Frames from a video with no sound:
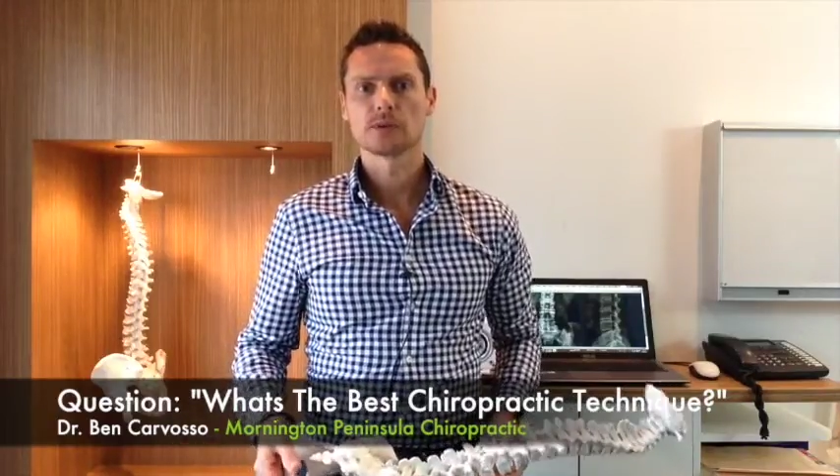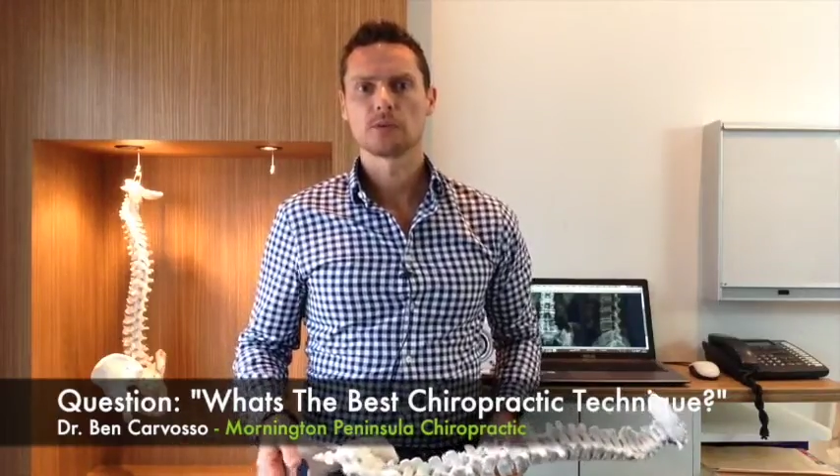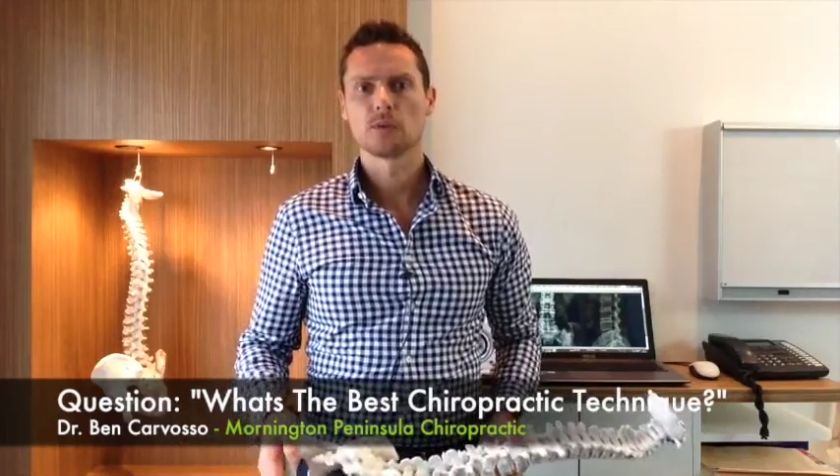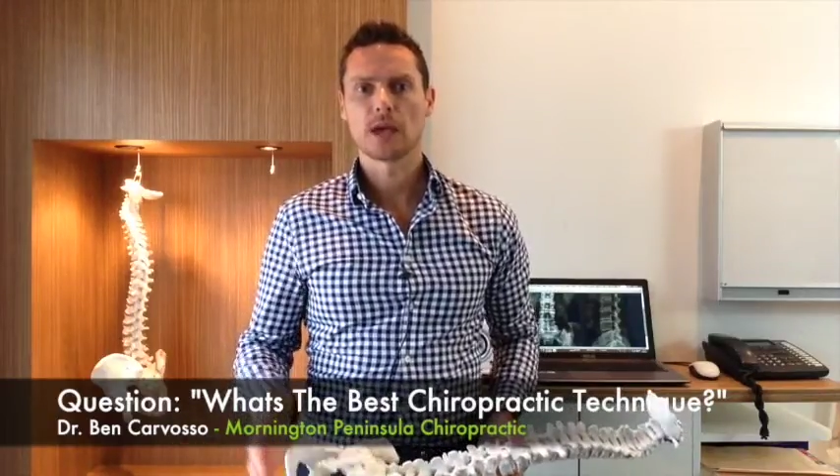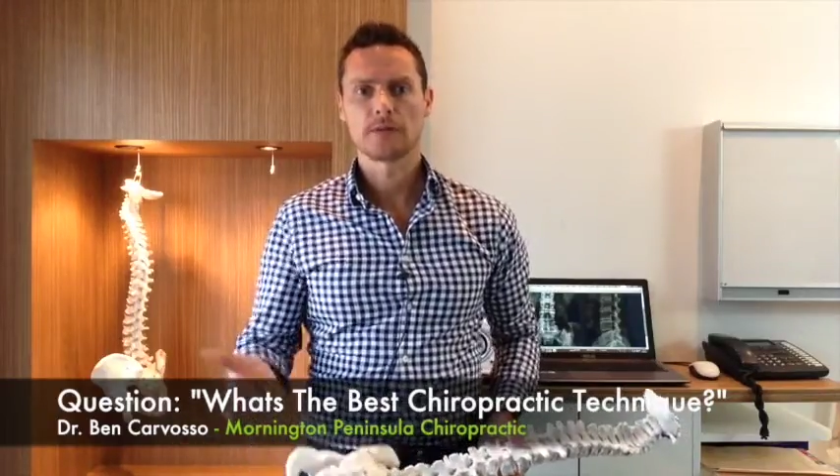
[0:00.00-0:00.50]
and
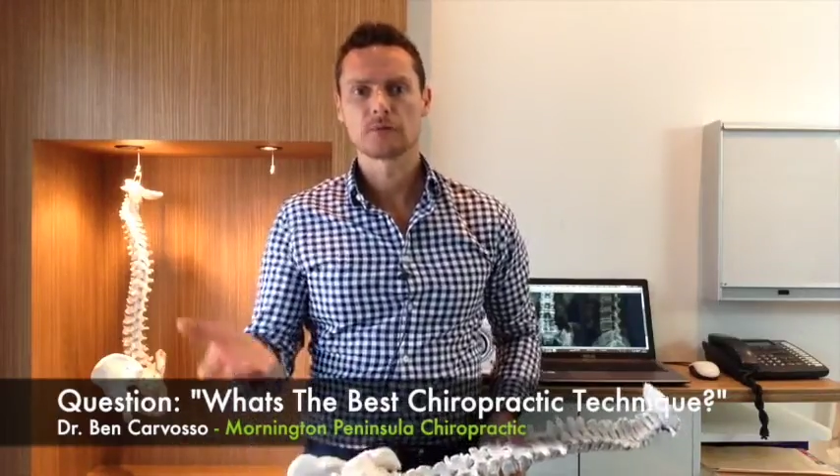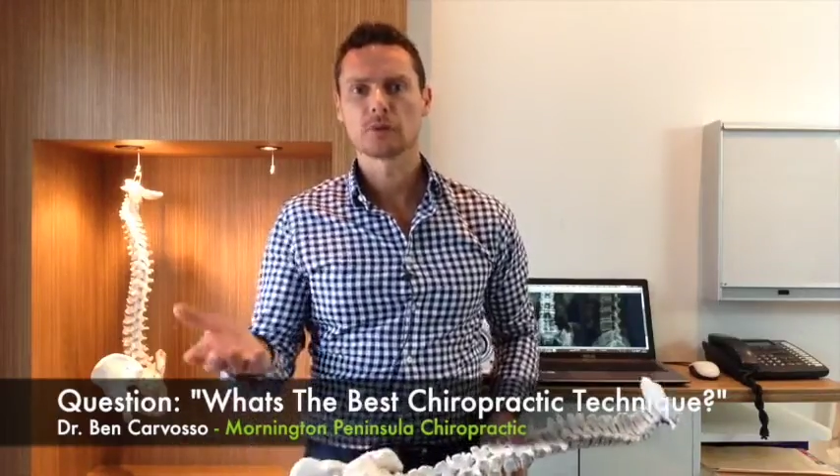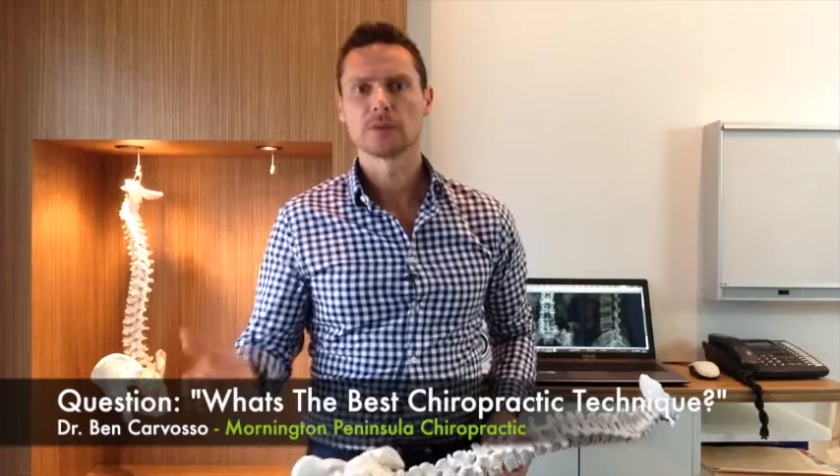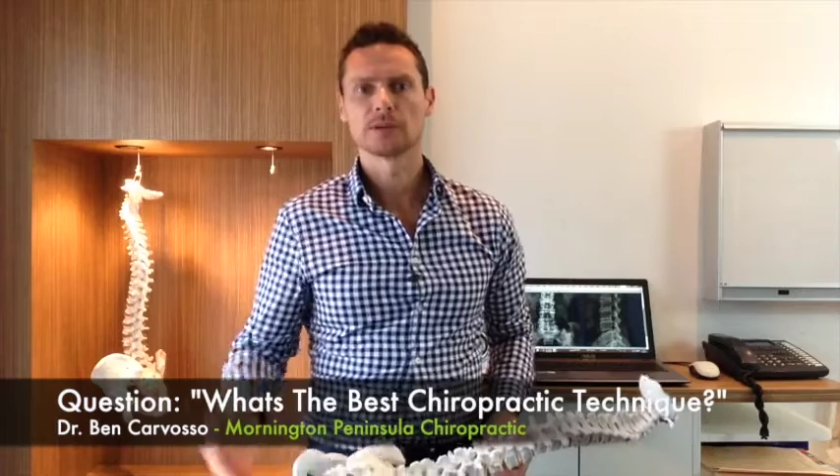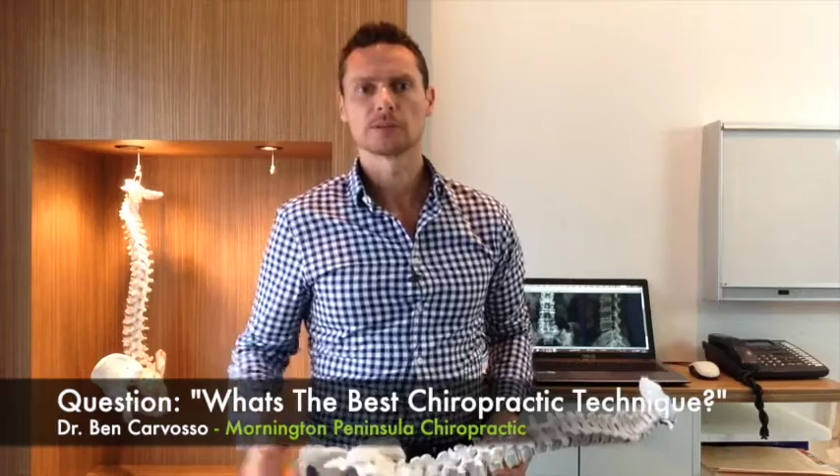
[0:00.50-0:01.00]
we have
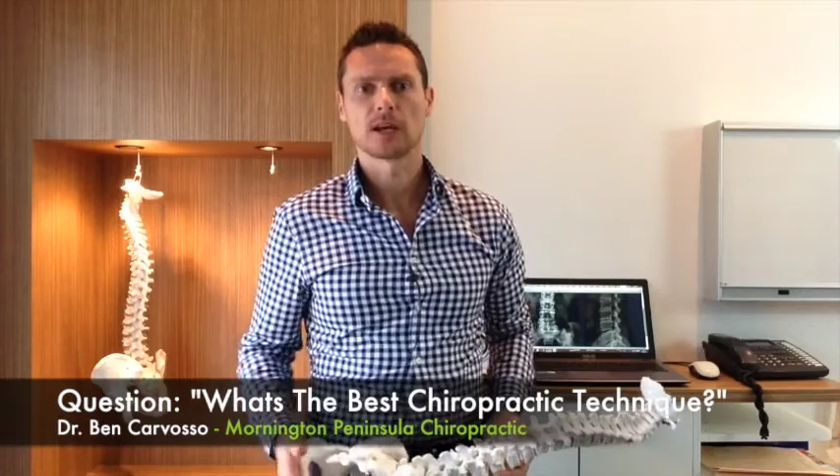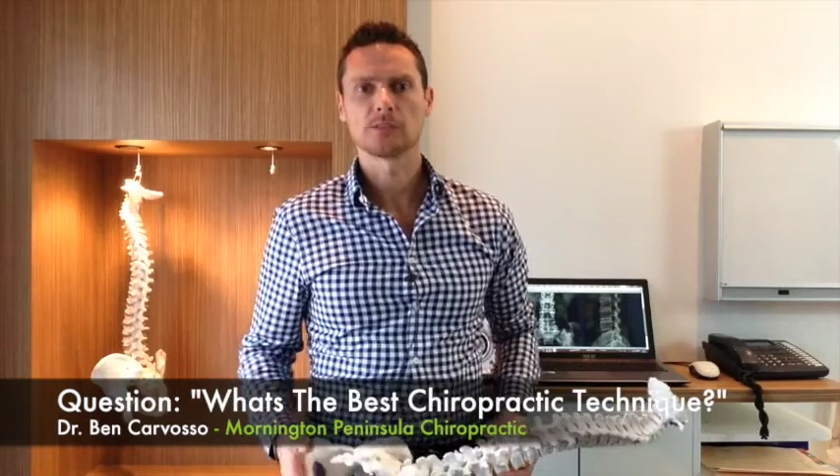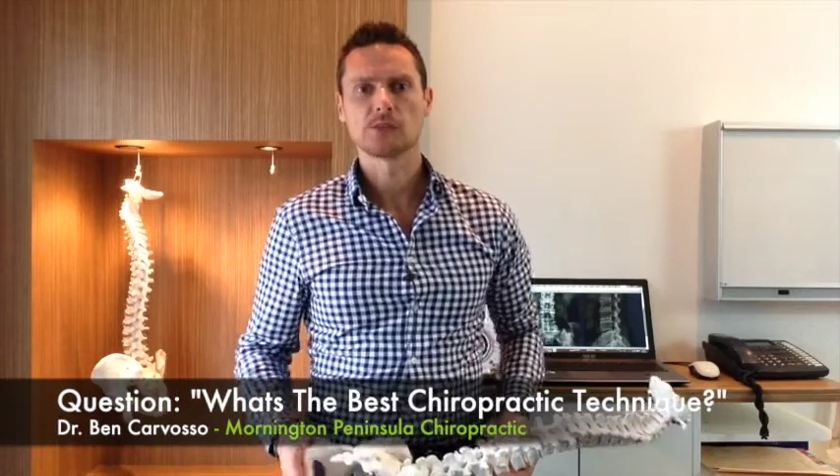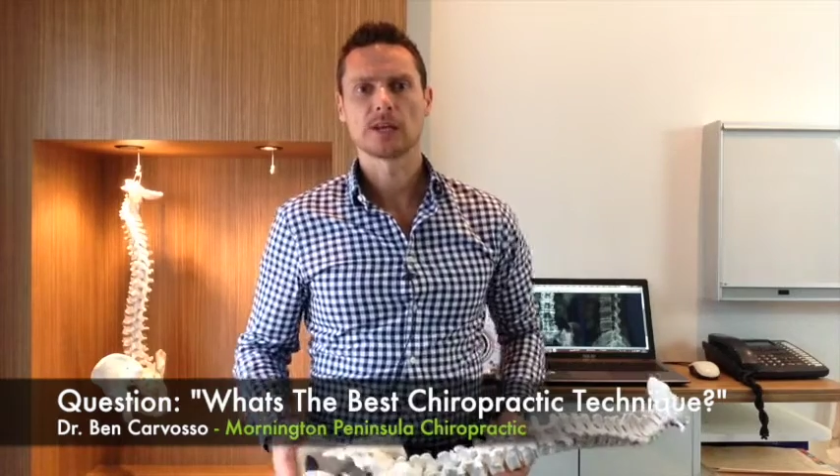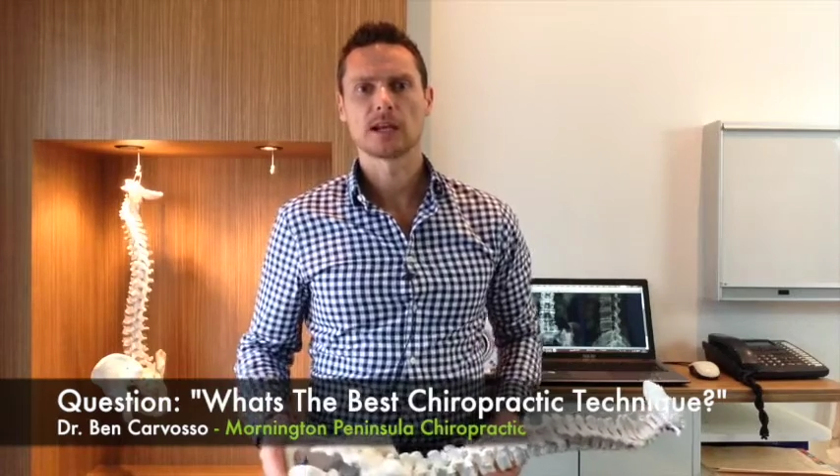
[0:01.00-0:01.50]
drop piece
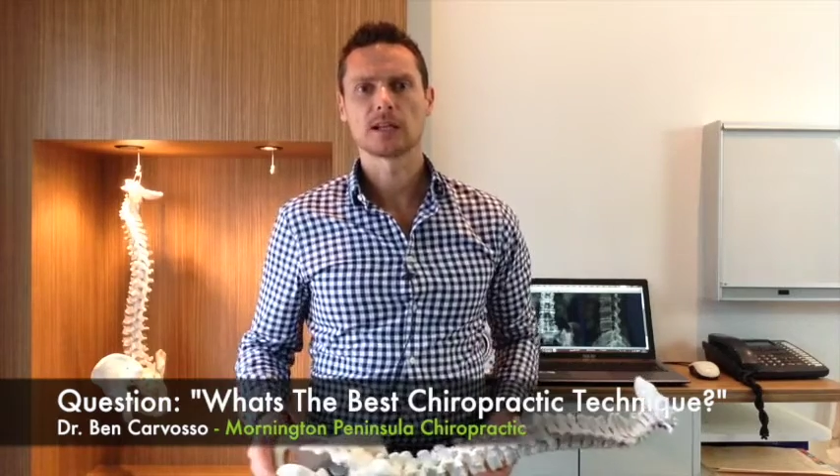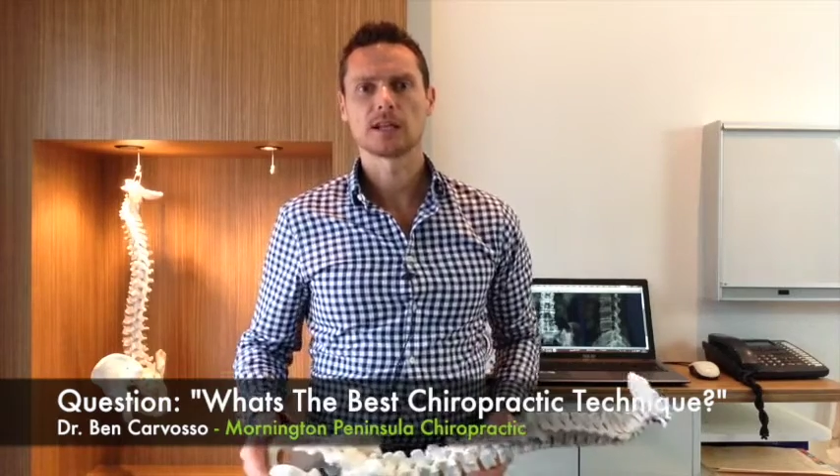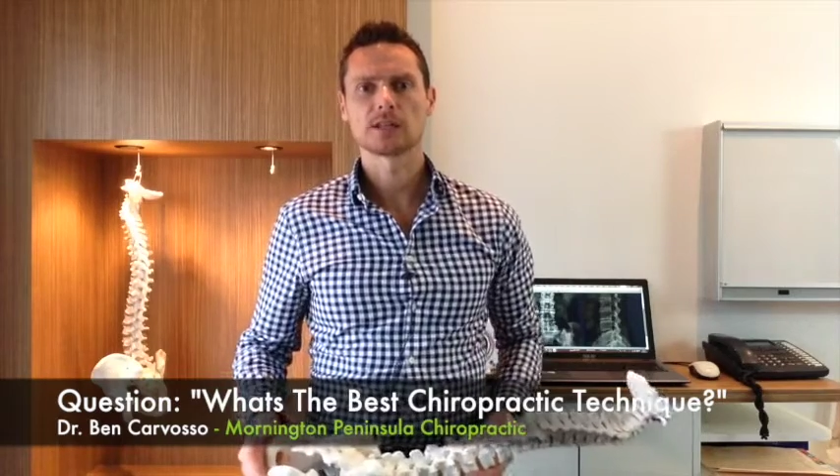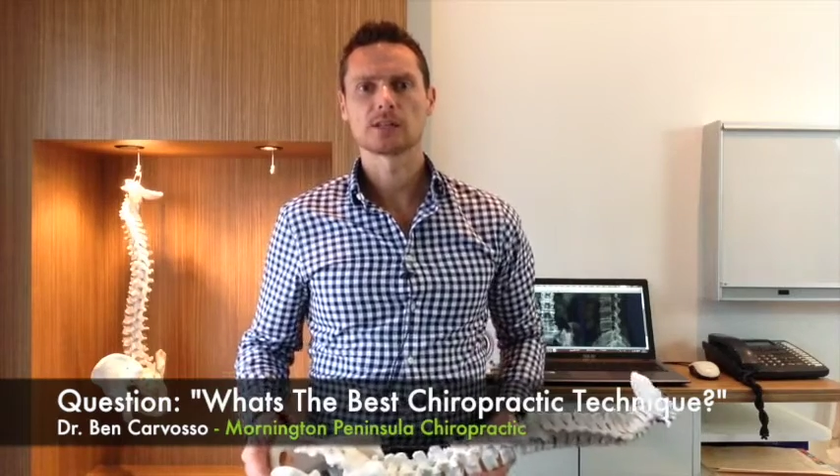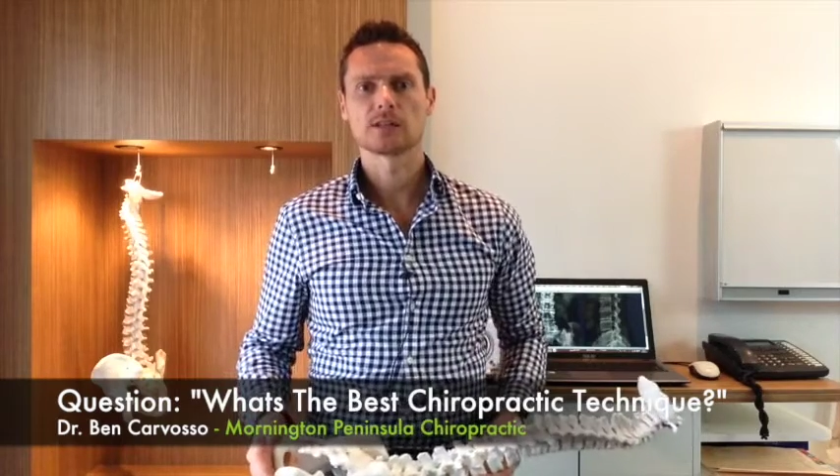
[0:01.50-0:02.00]
tables in our clinics